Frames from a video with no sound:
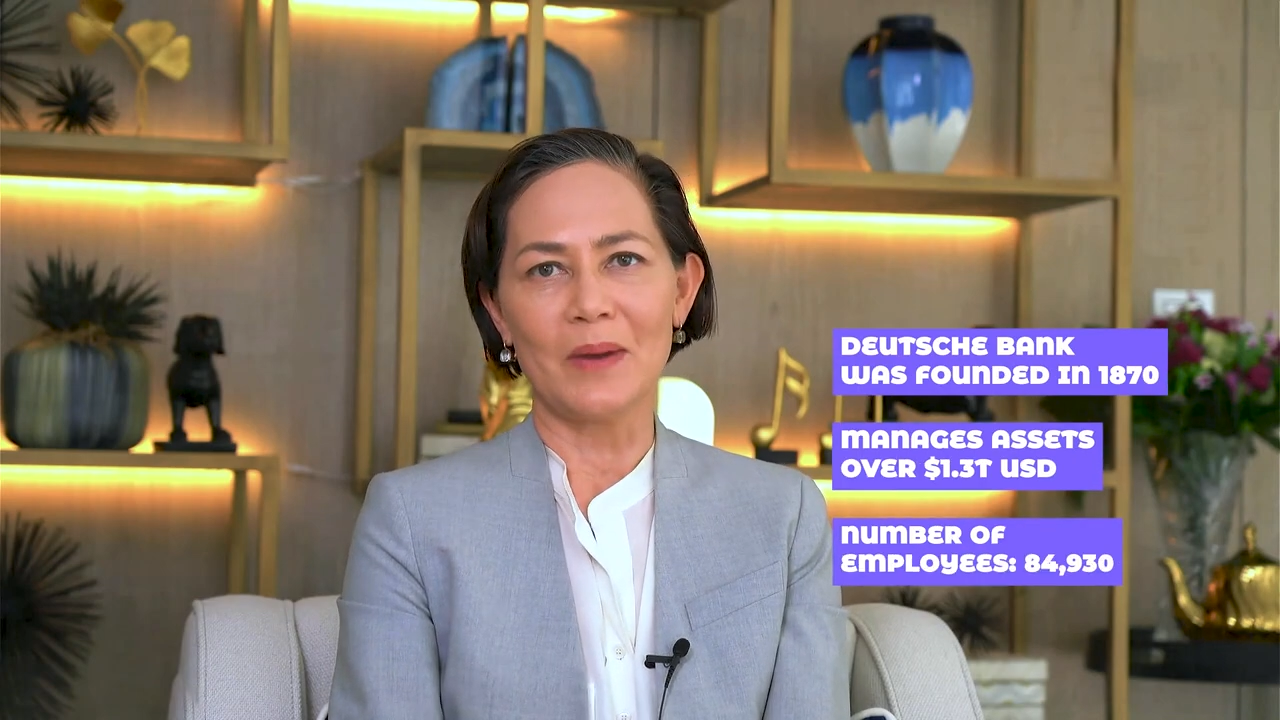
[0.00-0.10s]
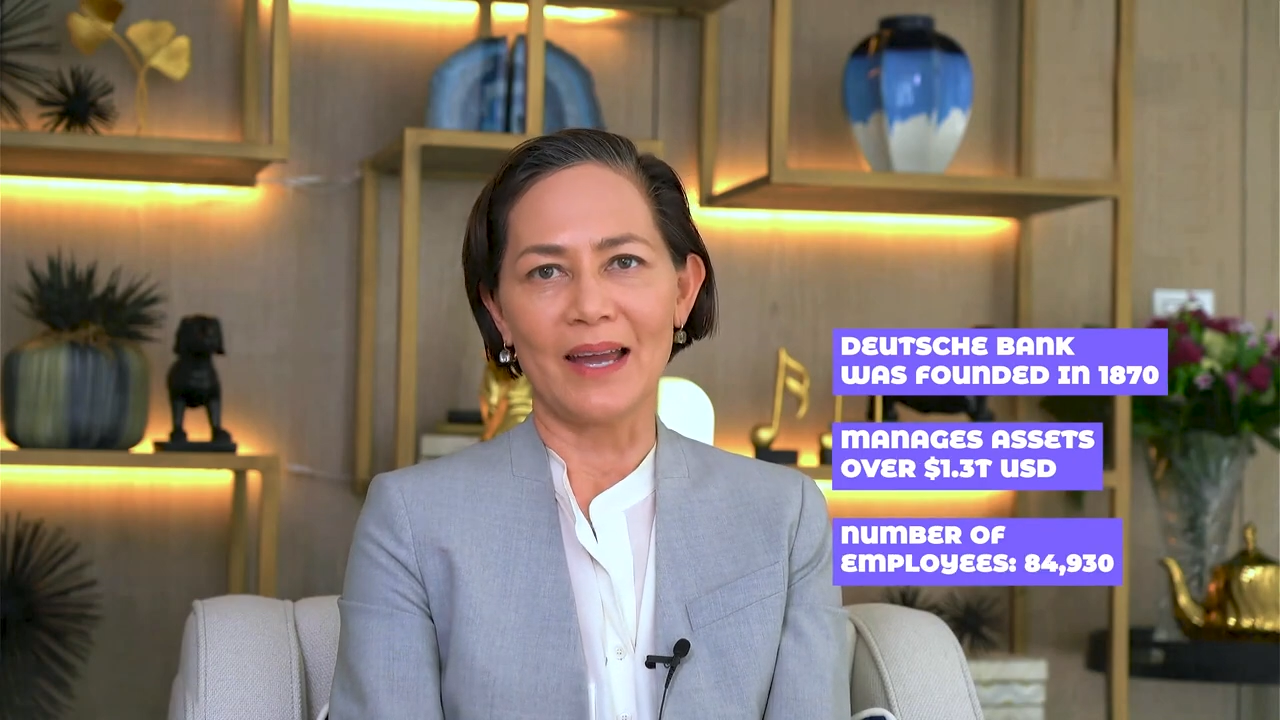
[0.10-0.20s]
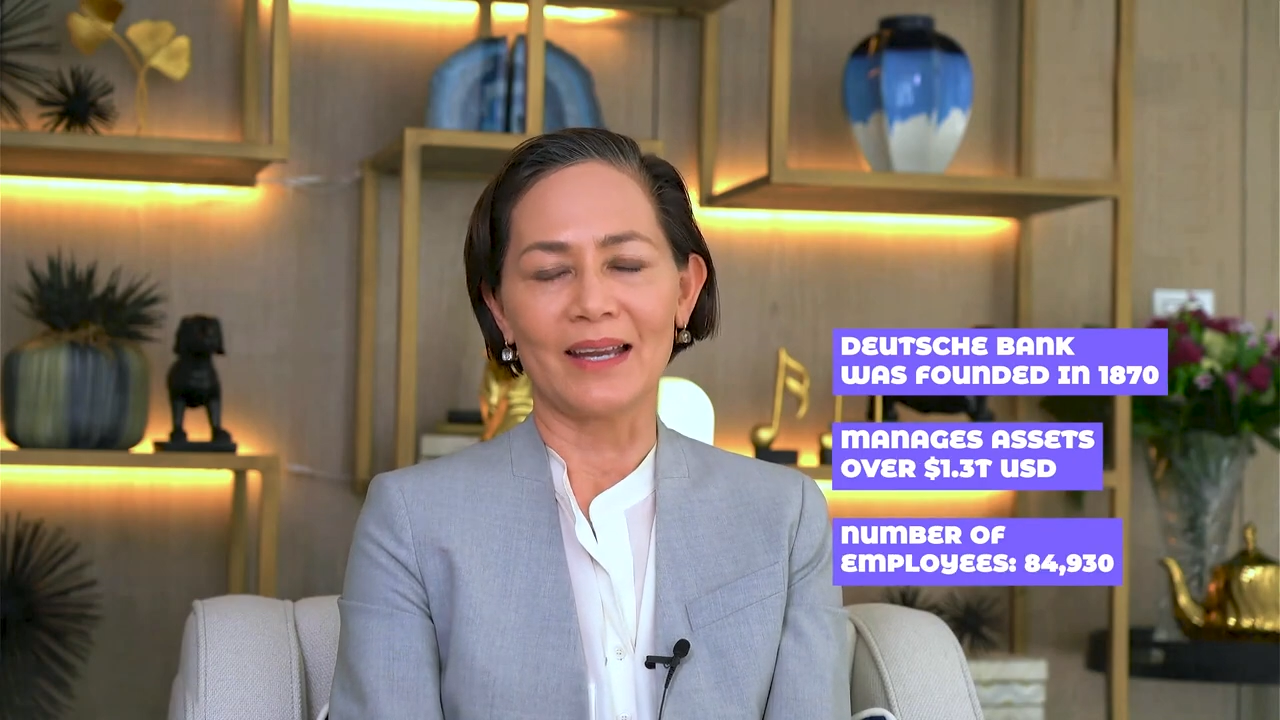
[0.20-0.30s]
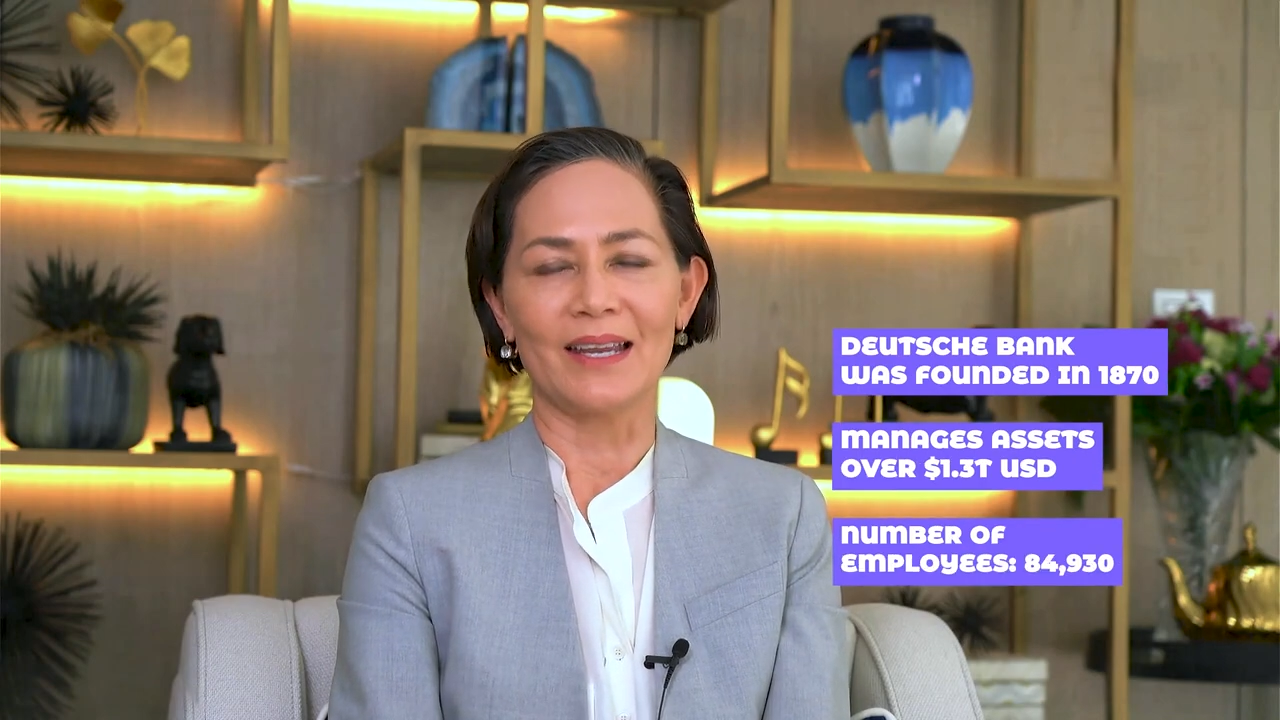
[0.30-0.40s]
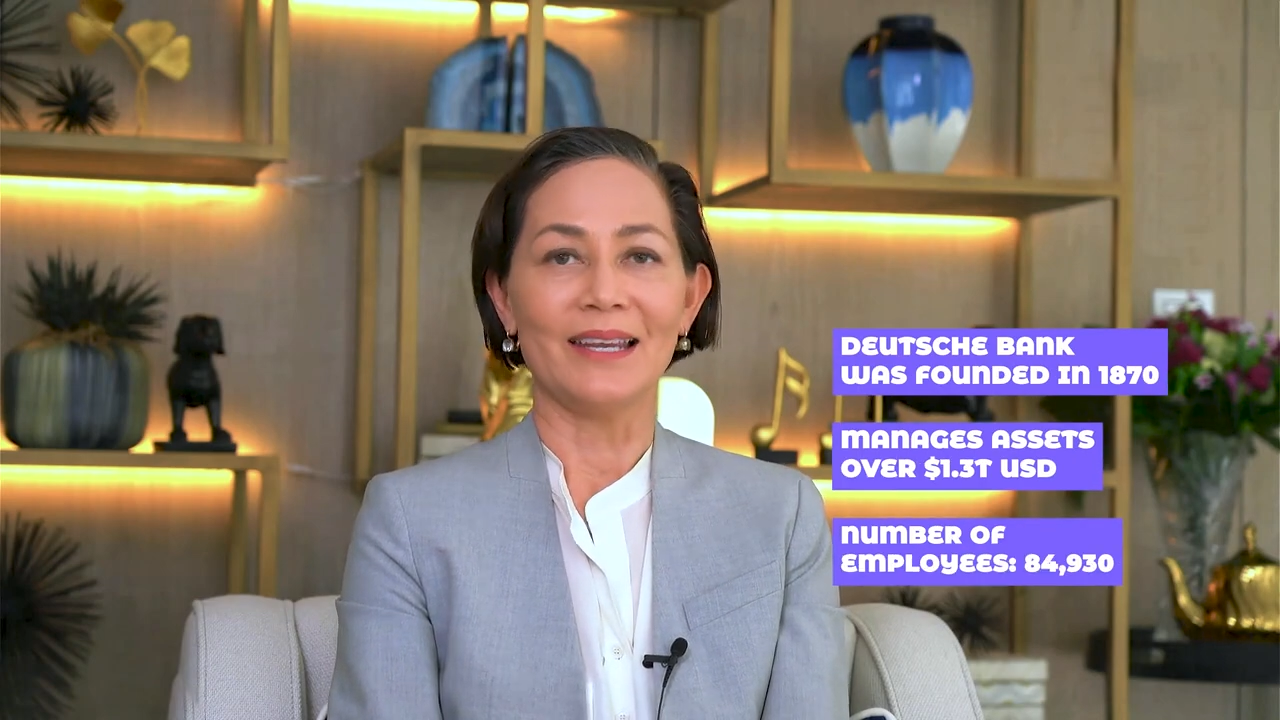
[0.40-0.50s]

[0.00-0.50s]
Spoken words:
bank